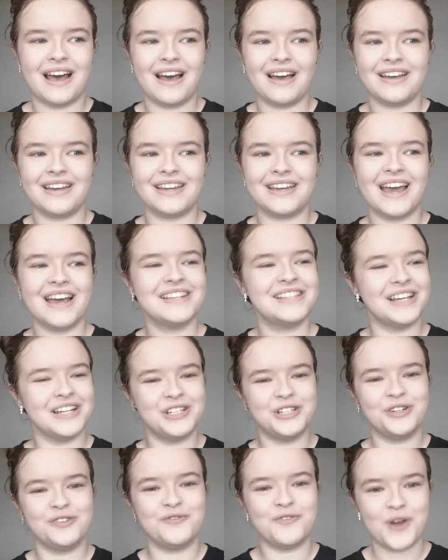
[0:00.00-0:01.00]
I guess I
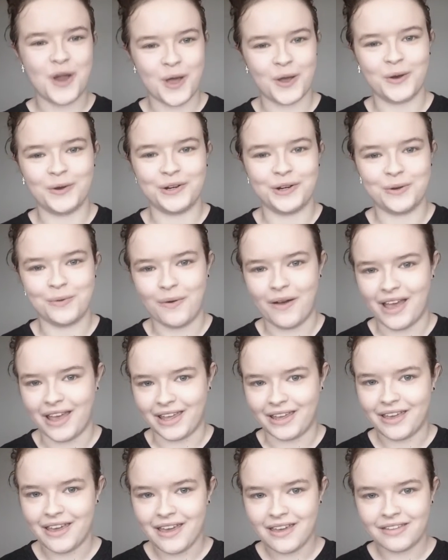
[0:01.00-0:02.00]
should have known in a
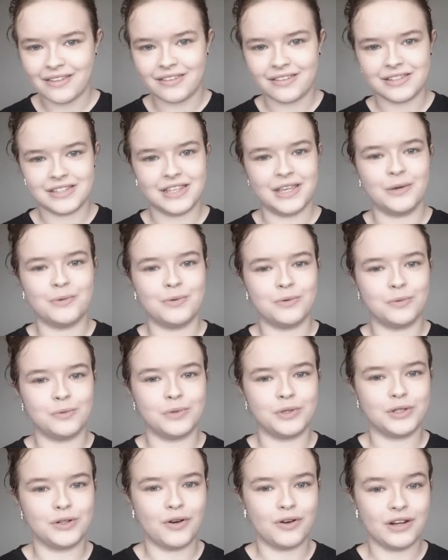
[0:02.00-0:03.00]
way that the sequel
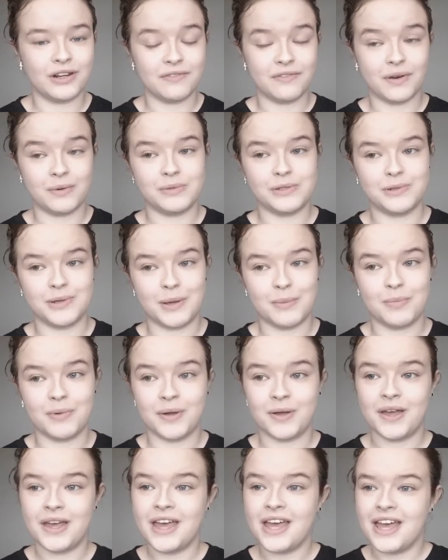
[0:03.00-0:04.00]
would not live up to it,
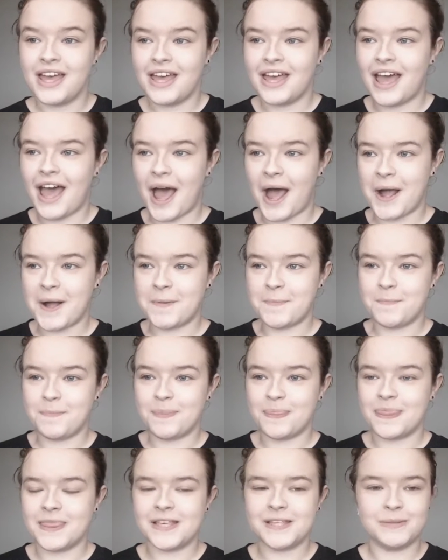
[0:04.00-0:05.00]
but
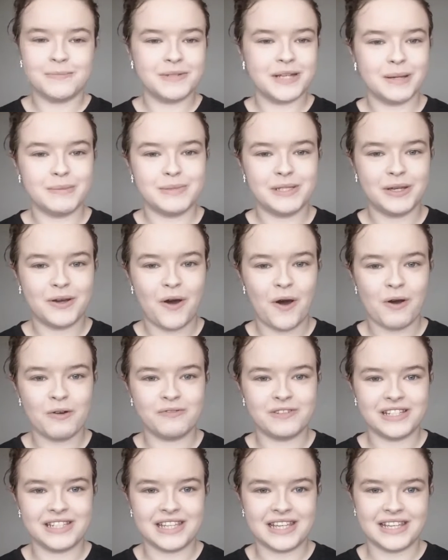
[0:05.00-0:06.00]
sometimes you
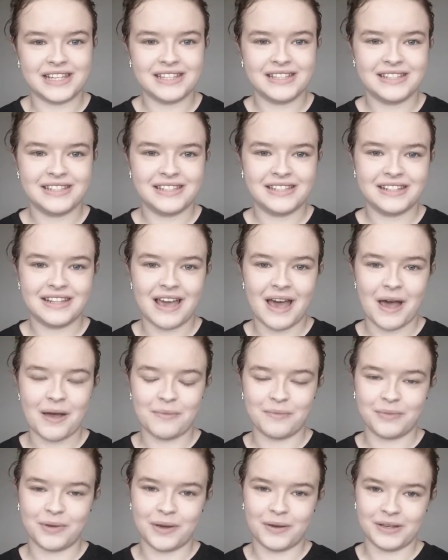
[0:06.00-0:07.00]
can't resist
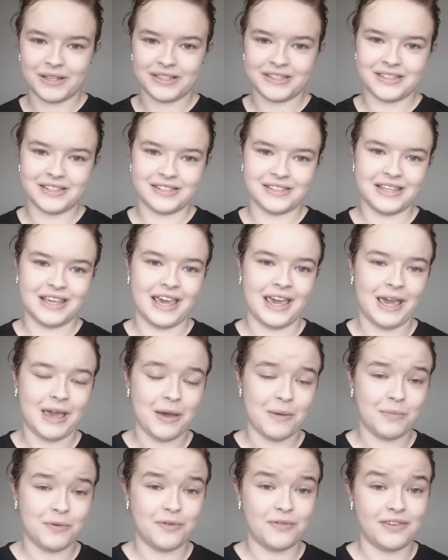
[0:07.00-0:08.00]
going to
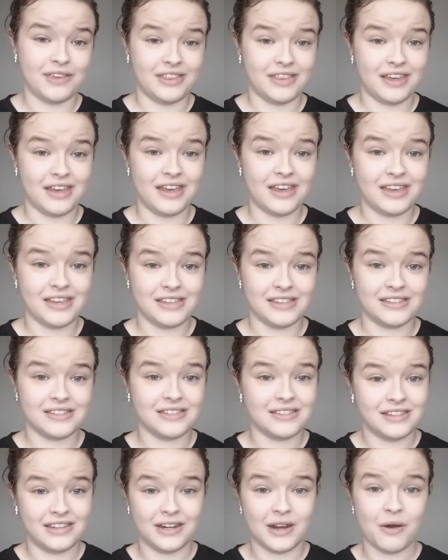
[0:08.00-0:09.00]
see a movie that
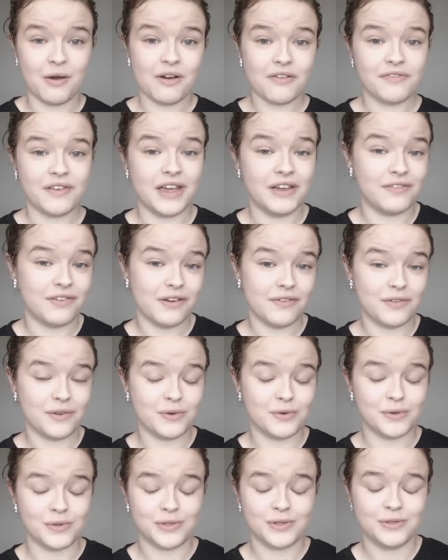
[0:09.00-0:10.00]
is, you know, a favourite of
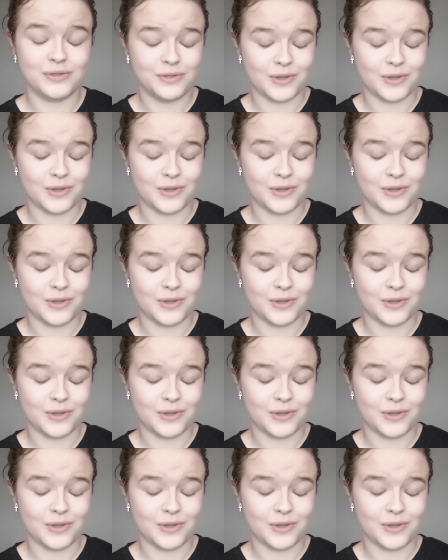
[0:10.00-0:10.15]
yours.